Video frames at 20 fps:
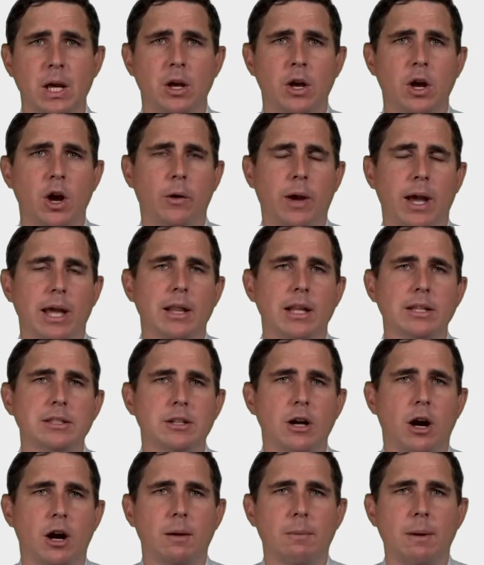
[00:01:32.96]
Okay, let's
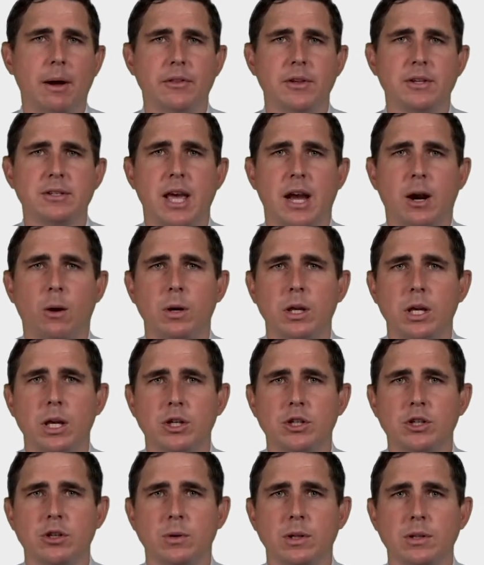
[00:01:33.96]
talk about this equity
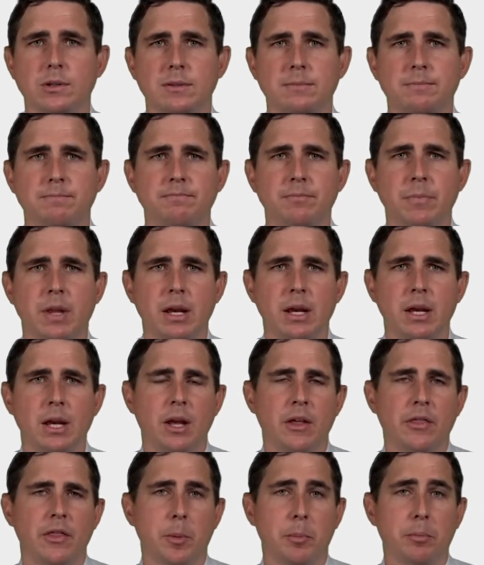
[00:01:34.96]
issuance.
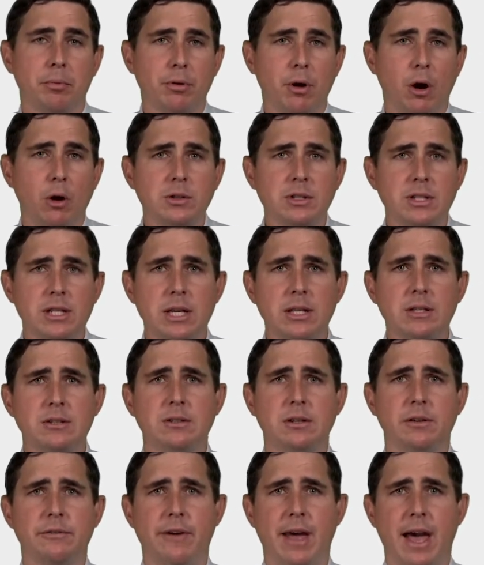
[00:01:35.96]
The proceeds
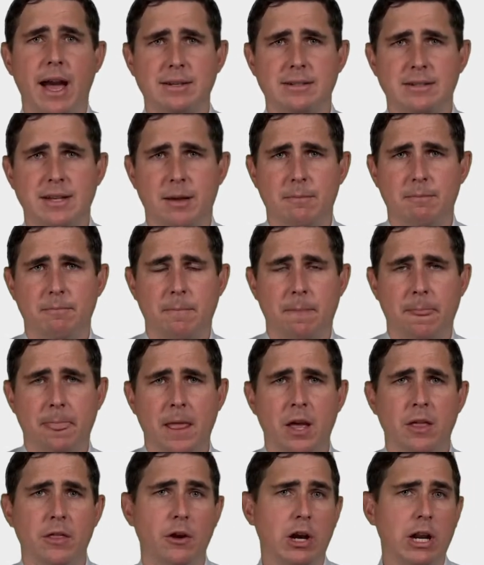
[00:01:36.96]
to FactSet,
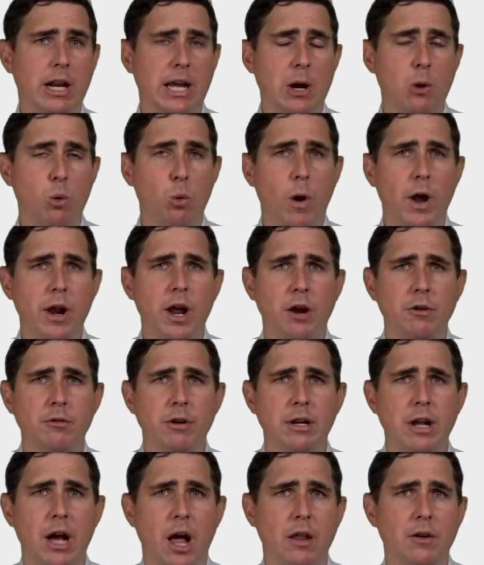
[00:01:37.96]
they're going to get
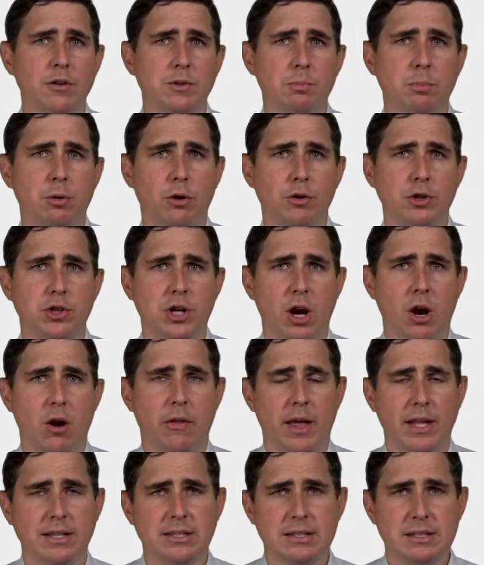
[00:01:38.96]
$100 per share.
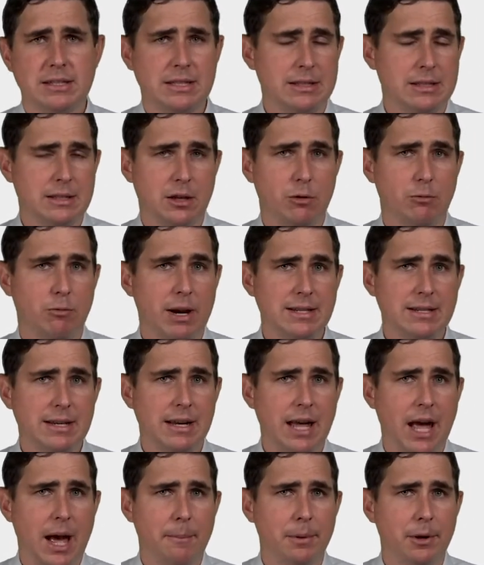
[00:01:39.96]
That's they're raising
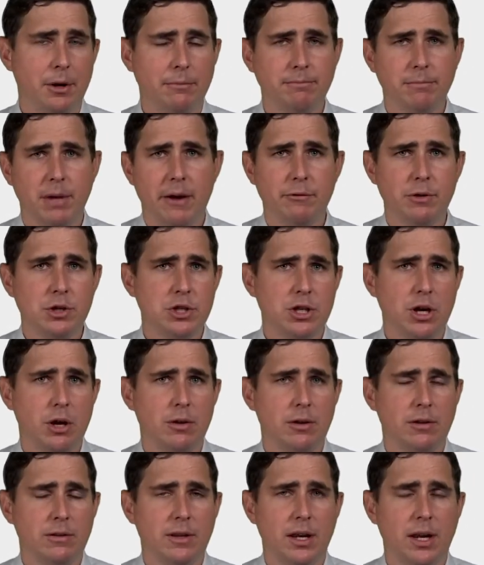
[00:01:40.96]
capital. Every share
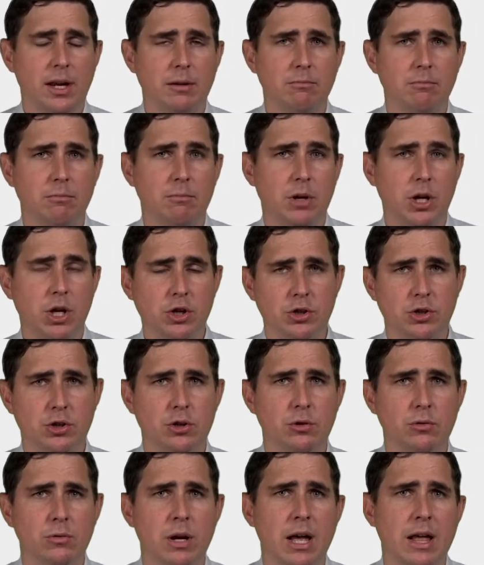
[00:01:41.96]
that they
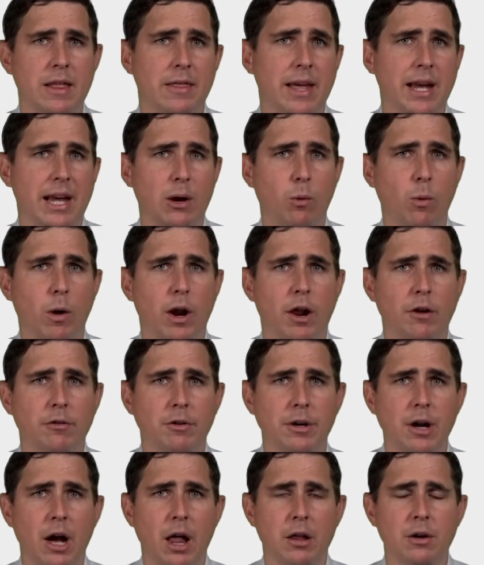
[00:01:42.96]
issue, they get
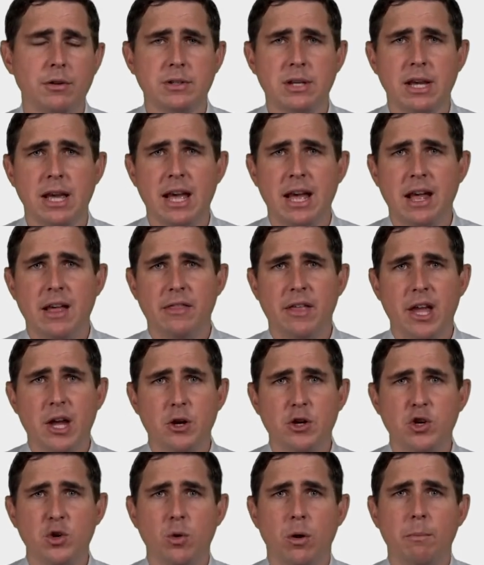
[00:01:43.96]
$100. They
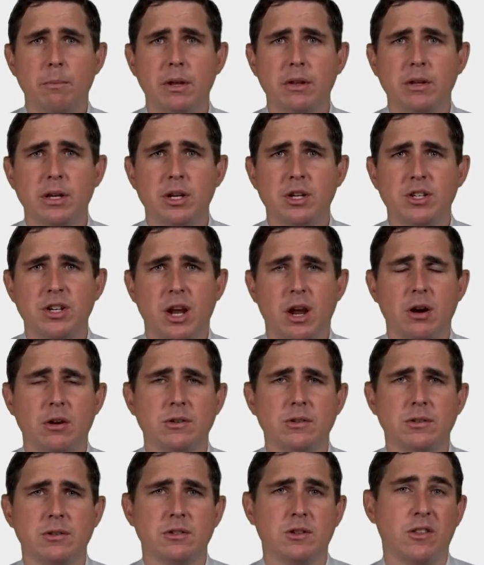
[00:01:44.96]
issue a million
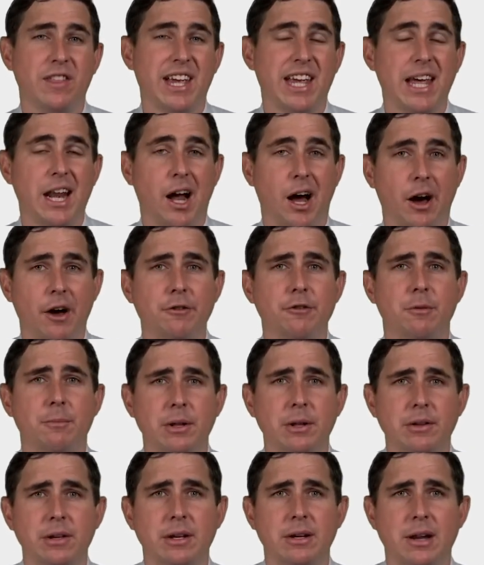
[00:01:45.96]
shares, so they get $100
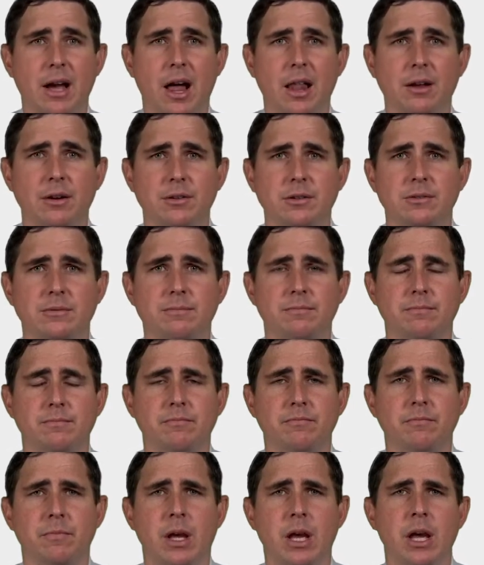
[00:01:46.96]
million.
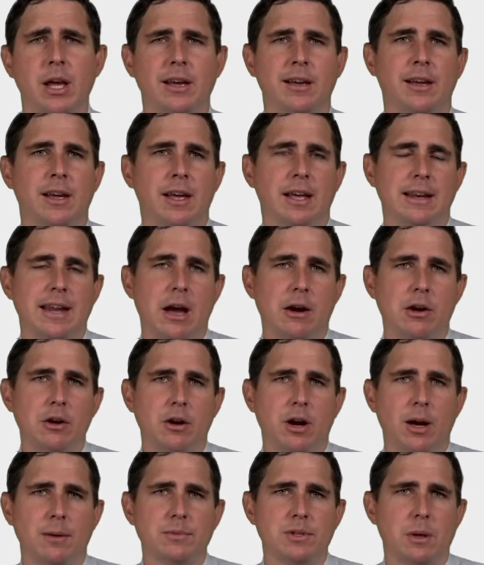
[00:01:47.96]
Now here
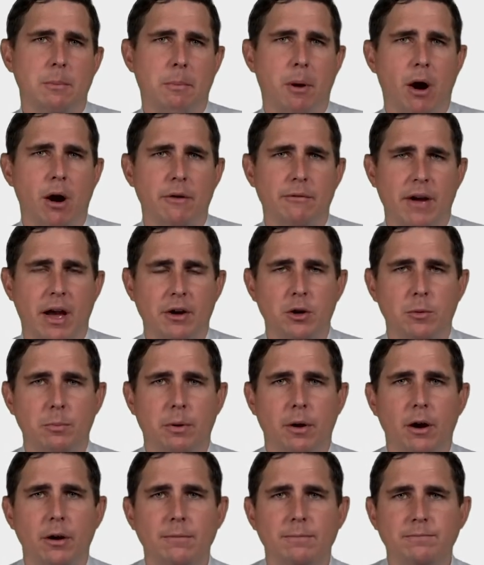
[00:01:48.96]
comes the par value
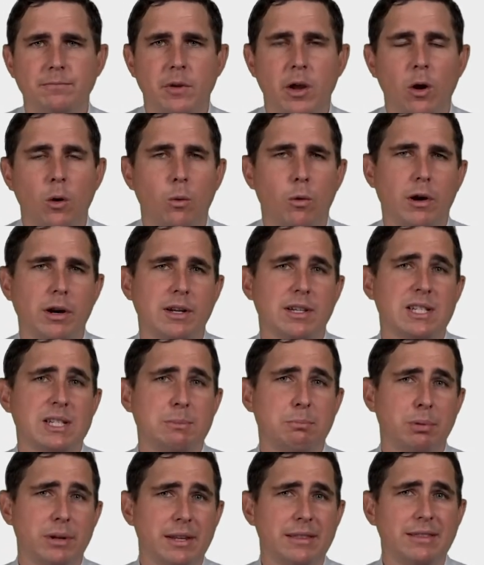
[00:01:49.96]
part. We're going to
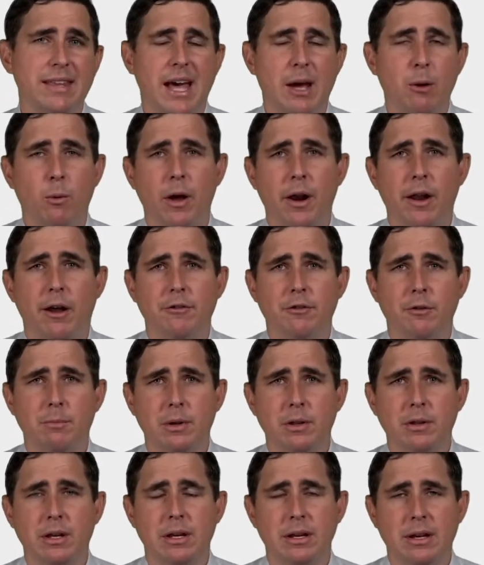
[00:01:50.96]
split that $100
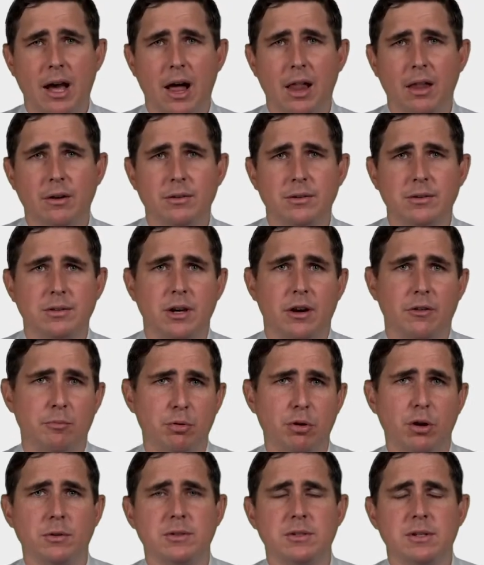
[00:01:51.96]
million of
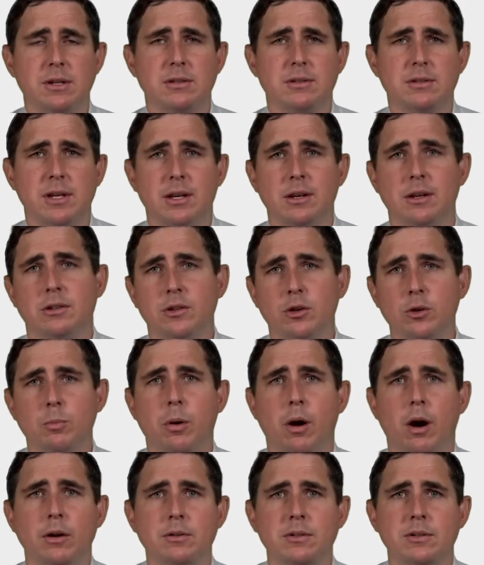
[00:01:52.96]
proceeds into two
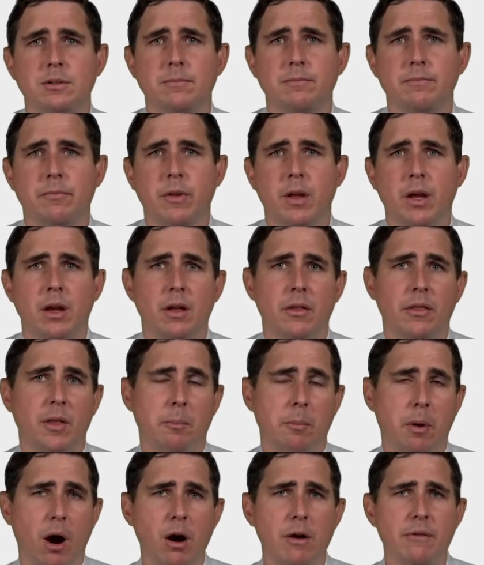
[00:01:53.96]
parts. The
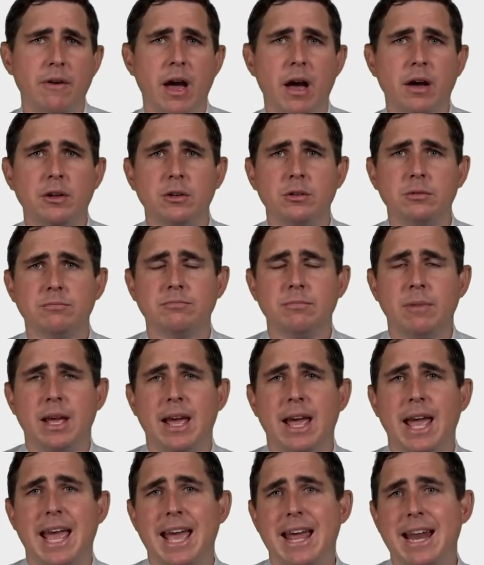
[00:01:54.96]
par value
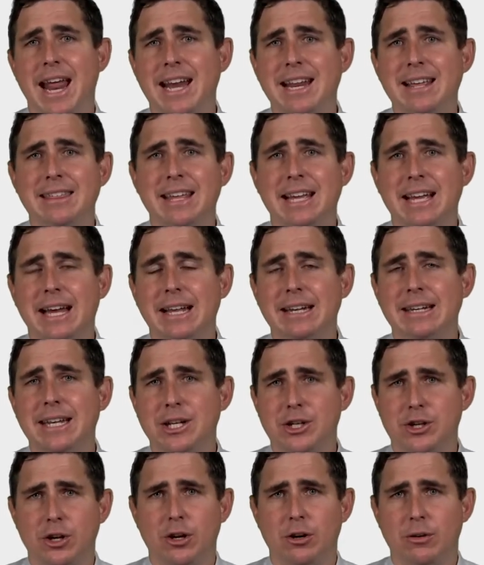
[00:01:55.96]
and anything
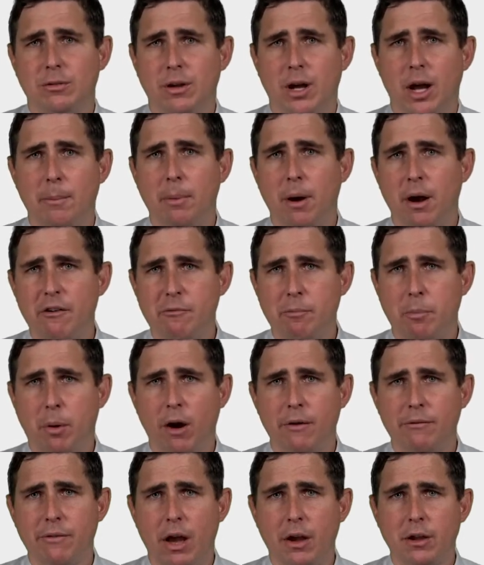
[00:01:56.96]
additional above par
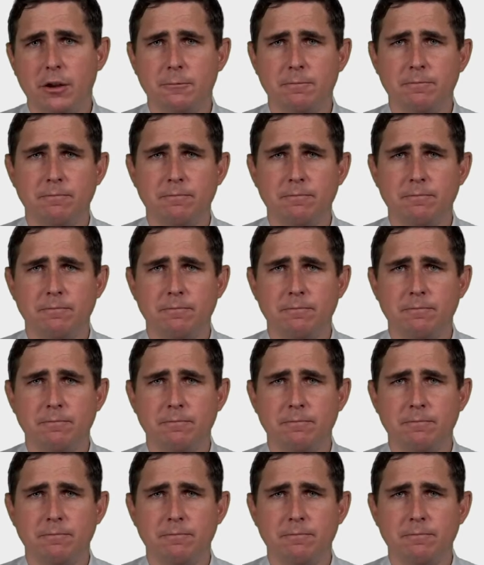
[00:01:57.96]
value.